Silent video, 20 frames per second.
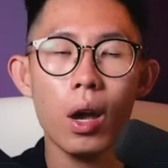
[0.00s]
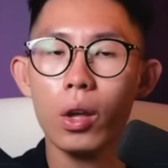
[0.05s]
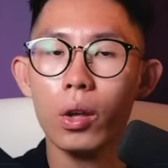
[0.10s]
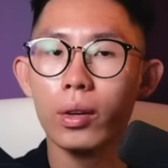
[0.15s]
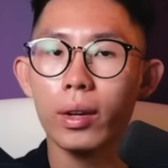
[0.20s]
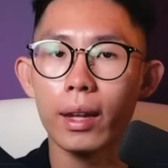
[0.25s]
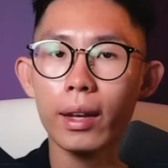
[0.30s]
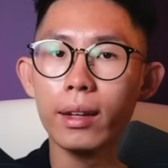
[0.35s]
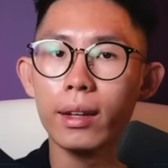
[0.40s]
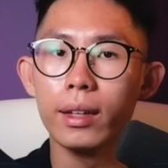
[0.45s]

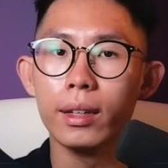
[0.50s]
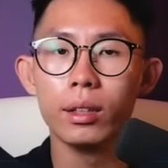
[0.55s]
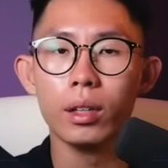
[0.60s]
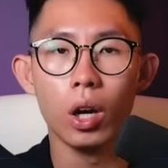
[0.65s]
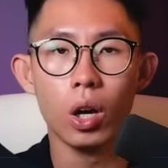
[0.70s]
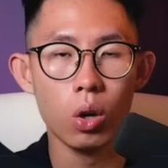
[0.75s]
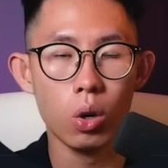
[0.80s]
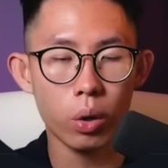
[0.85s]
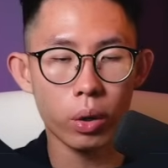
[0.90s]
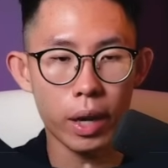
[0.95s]
You can
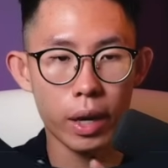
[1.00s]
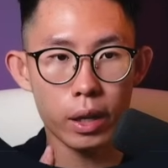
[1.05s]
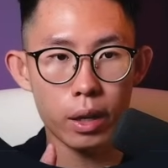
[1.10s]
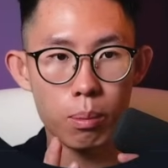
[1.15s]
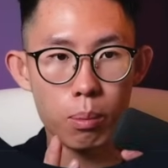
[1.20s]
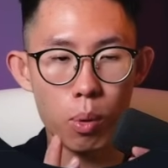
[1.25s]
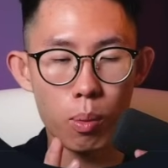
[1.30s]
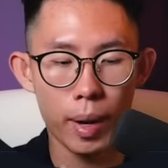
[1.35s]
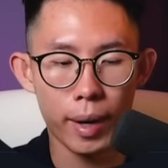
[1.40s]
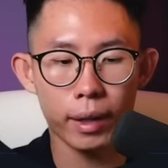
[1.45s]
either look at the
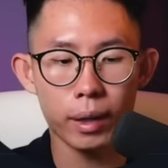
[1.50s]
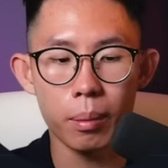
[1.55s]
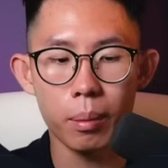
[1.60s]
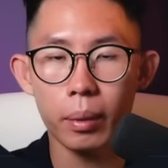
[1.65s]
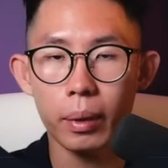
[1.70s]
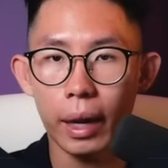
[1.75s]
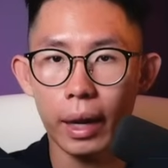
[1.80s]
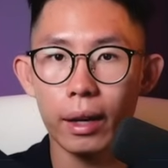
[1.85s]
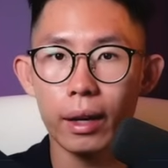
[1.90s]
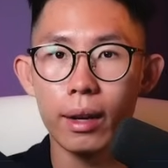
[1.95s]

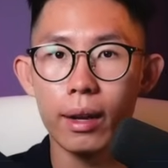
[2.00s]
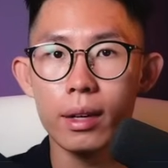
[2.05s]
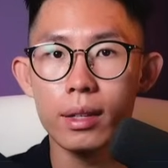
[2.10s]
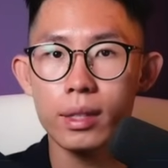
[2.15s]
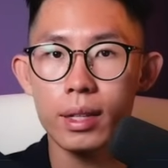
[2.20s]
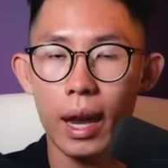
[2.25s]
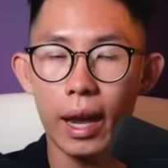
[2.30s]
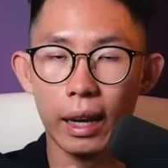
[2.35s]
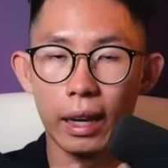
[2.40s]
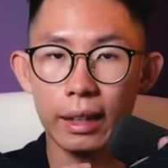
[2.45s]
momentum
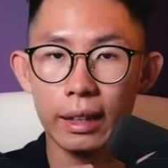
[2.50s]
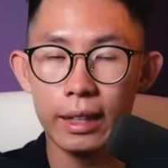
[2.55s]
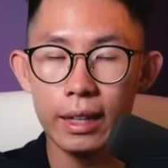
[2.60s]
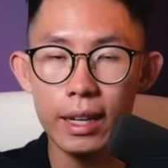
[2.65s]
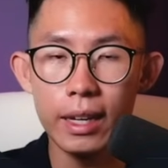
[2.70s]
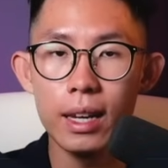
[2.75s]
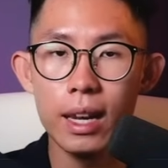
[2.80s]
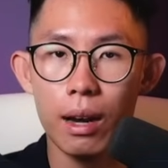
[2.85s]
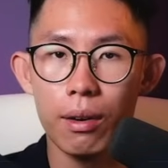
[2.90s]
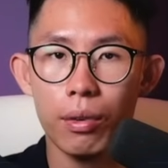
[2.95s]
candles at the
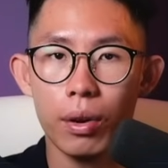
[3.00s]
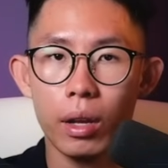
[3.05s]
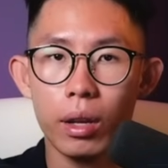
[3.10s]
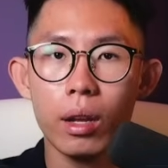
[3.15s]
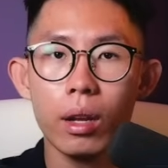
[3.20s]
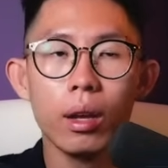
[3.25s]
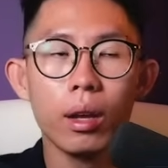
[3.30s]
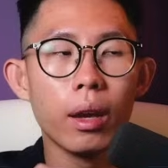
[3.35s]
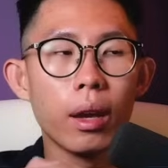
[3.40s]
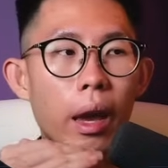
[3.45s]
key level
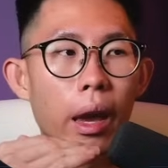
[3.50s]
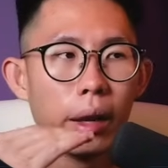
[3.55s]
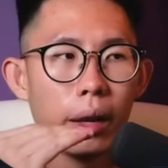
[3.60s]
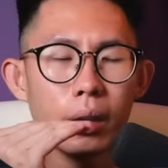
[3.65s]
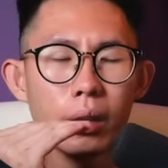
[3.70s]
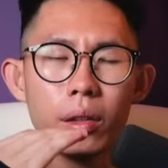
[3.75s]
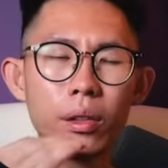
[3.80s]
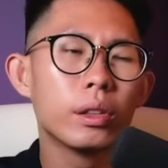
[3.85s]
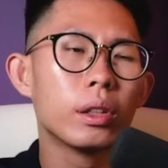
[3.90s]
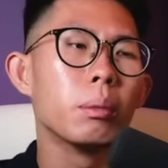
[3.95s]
and
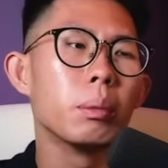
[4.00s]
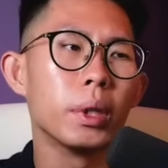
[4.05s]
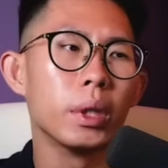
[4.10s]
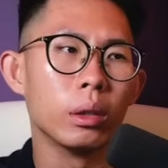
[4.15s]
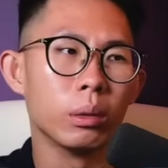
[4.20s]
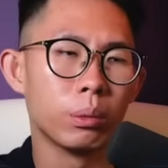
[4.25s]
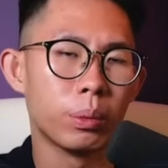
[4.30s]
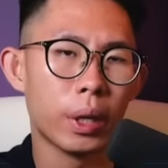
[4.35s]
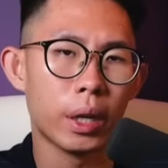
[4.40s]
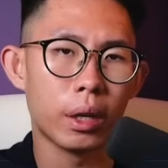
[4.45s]
then
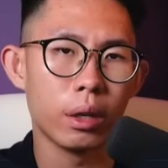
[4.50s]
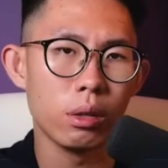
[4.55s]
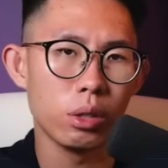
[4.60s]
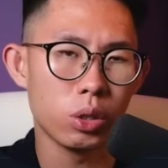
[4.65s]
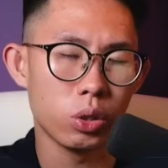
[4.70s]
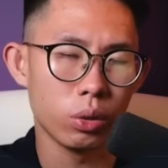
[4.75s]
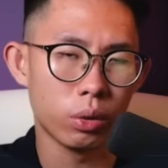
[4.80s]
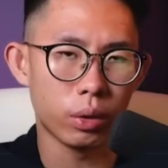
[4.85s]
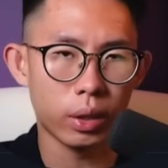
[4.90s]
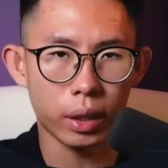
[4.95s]
determine whether you
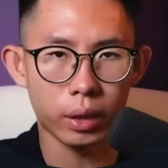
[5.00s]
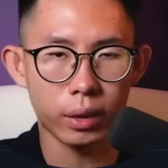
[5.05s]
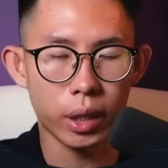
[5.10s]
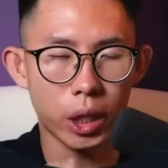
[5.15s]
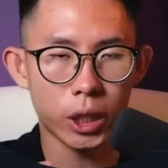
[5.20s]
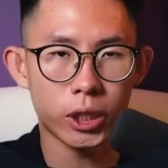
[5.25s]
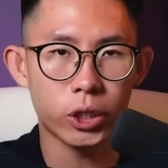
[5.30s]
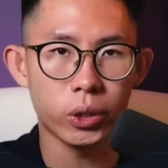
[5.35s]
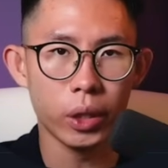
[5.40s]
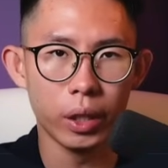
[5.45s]
should take
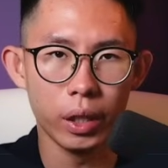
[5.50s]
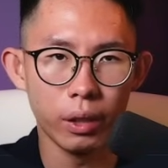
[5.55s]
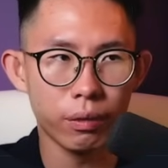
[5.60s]
that trade.